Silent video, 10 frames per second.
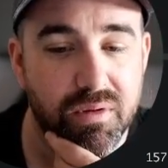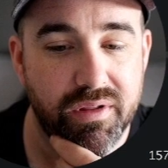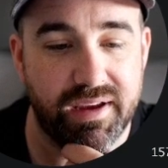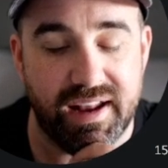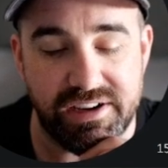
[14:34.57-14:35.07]
It
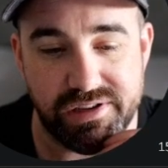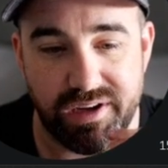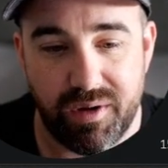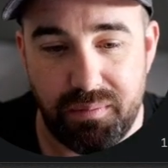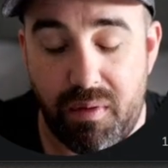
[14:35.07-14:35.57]
can actually
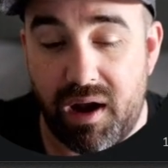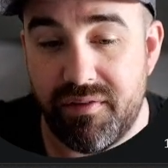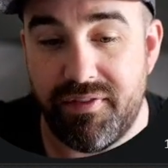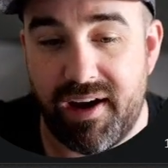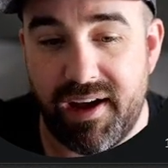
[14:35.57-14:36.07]
go and
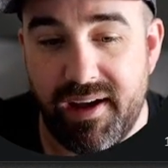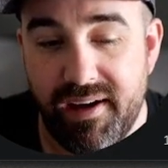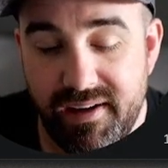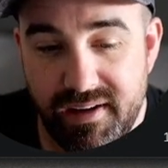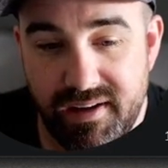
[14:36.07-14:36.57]
modify
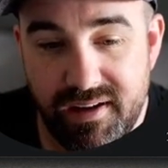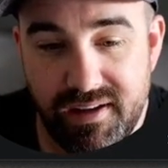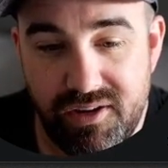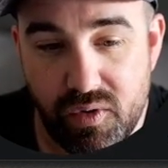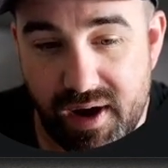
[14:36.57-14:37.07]

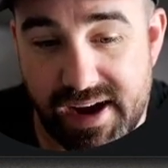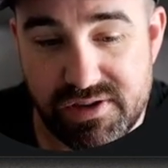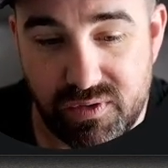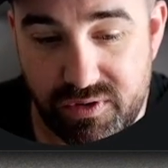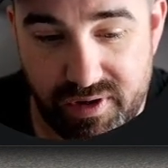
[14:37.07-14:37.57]
your
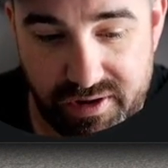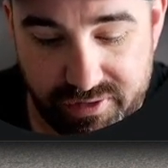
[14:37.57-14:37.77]
actual Gradle